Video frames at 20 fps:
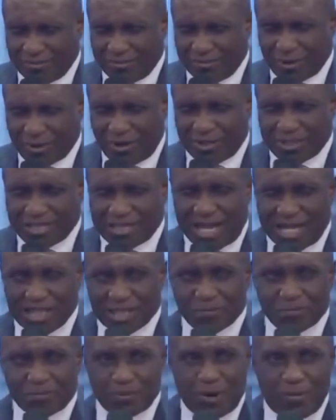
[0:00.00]
because
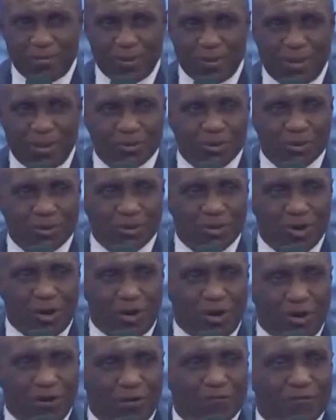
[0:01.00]
there's problem to
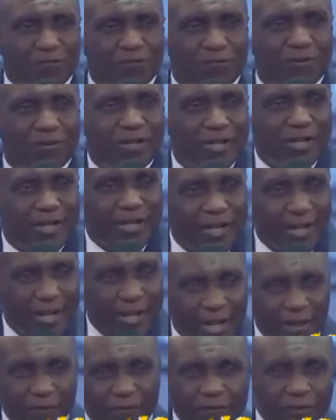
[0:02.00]
solve
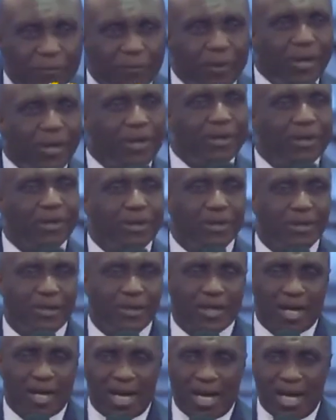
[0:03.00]
everywhere.
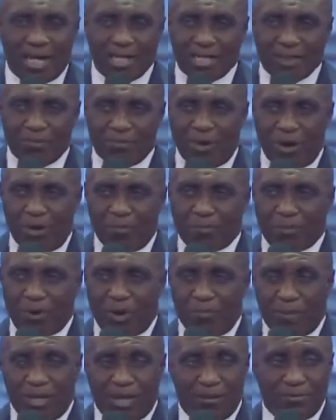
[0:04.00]
And the more
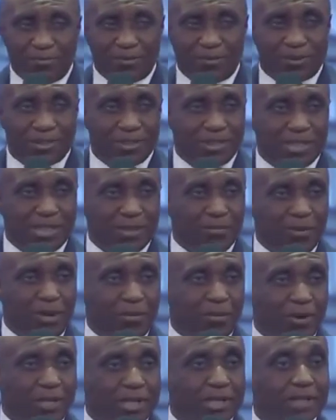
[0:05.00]
problems, the
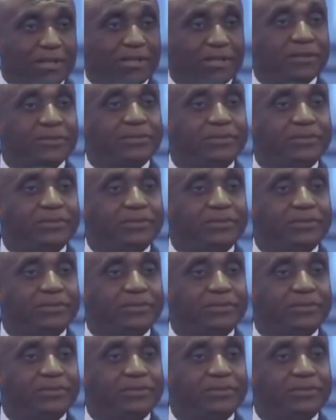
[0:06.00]
more money.